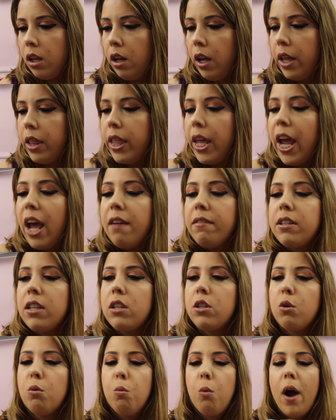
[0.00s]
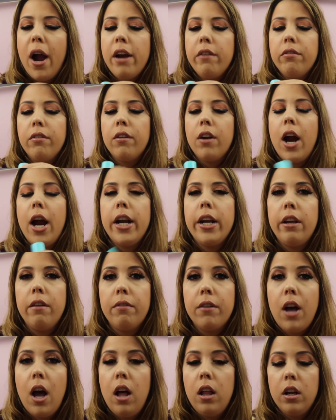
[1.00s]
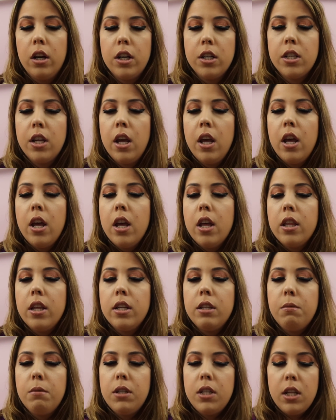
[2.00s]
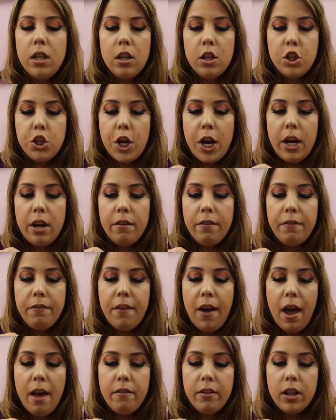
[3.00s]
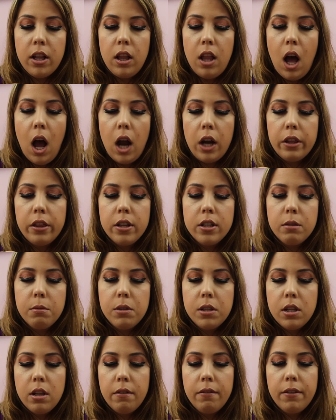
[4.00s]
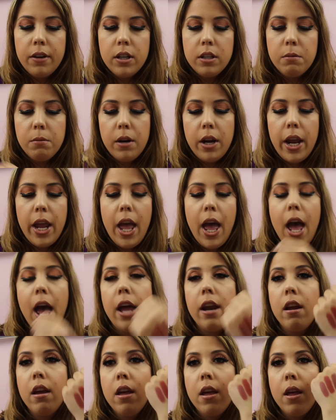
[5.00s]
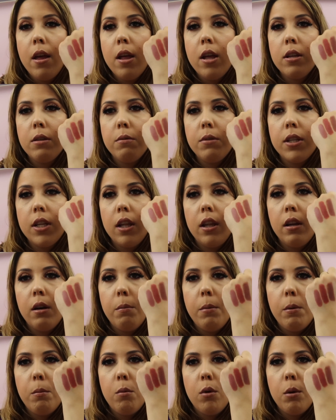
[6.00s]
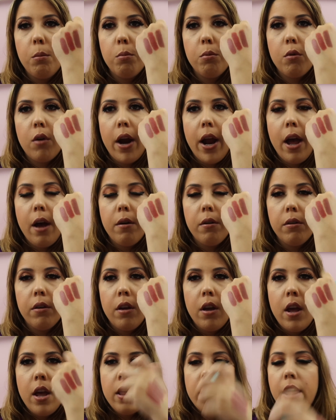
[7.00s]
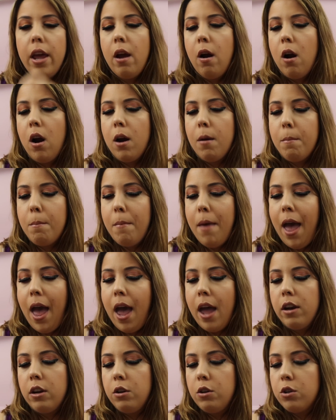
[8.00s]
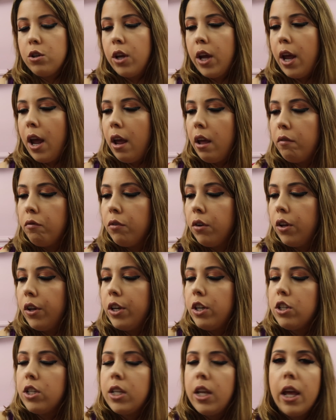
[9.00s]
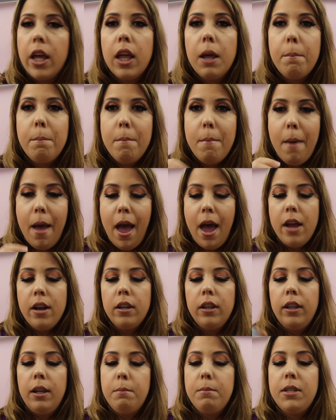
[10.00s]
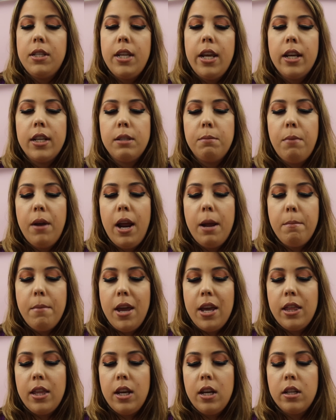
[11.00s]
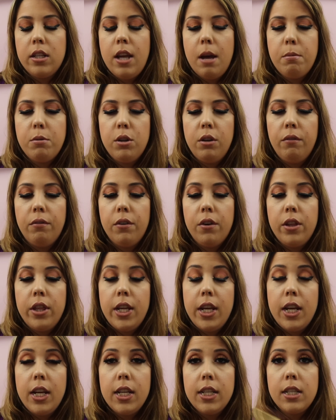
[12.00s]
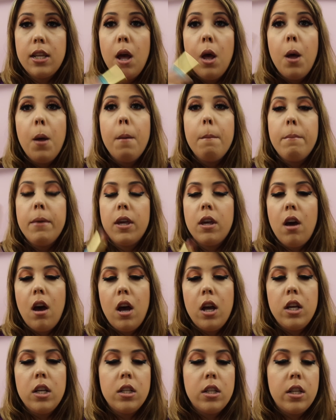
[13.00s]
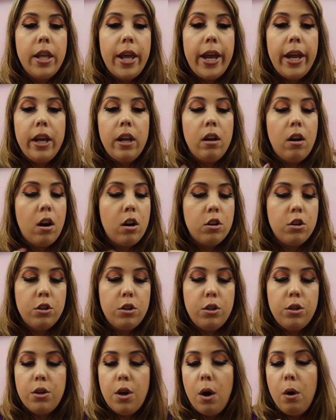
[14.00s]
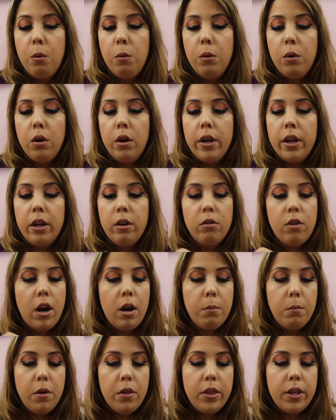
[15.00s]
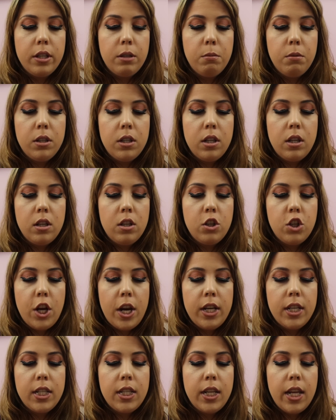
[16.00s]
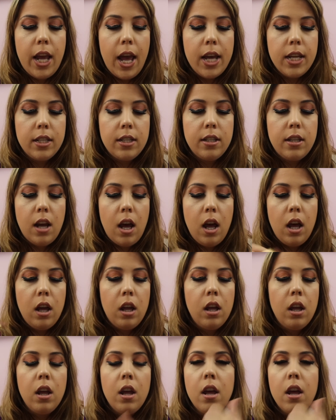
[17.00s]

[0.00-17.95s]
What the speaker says: And they have such a wide variety of colors. This one's in the shade 5 O'Clock. This was the first one I had. This one's a little bit more brown. They aren't matte. Usually I really just like matte lipsticks, but I make the exception for these because they are just so incredible. This one's the shade Siesta.